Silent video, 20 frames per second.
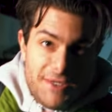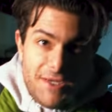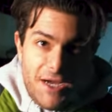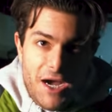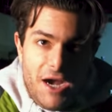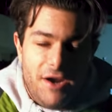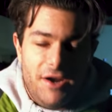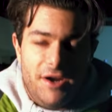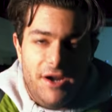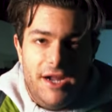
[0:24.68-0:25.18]

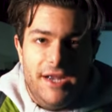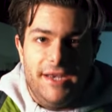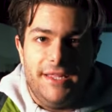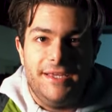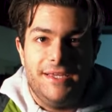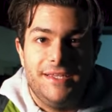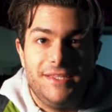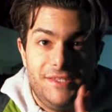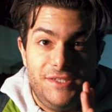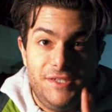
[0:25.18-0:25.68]
All right,
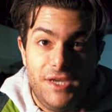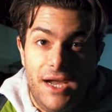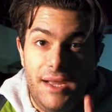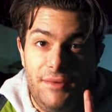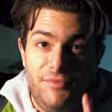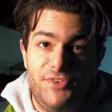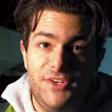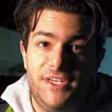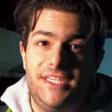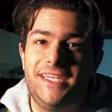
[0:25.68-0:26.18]

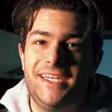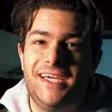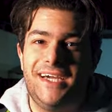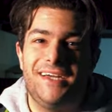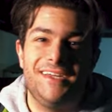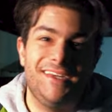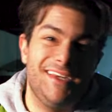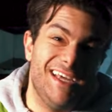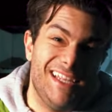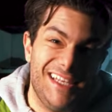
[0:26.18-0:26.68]
time for dinner.
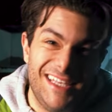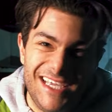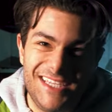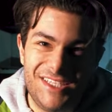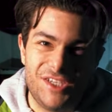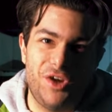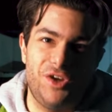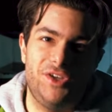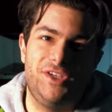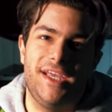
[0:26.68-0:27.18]
Now
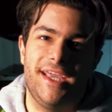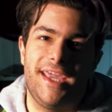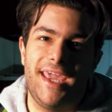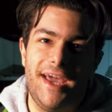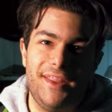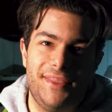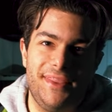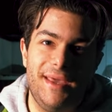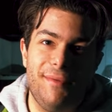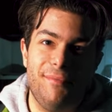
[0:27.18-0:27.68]
let's go check
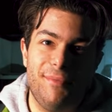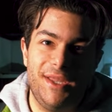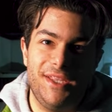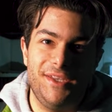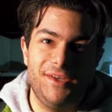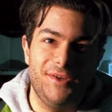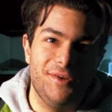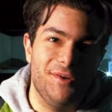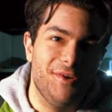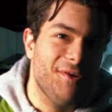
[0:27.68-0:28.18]
out their
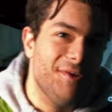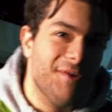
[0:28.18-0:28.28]
menu.